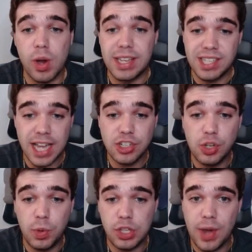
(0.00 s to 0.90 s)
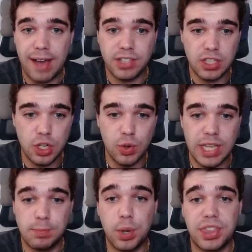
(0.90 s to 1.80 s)
essentially what you have to do
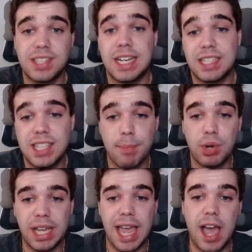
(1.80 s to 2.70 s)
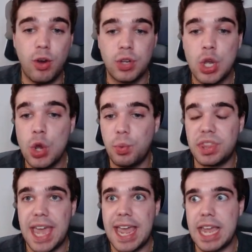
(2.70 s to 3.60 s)
is put this in a separate account with
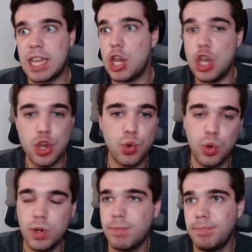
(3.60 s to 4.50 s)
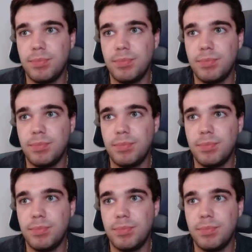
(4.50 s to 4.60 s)
a new,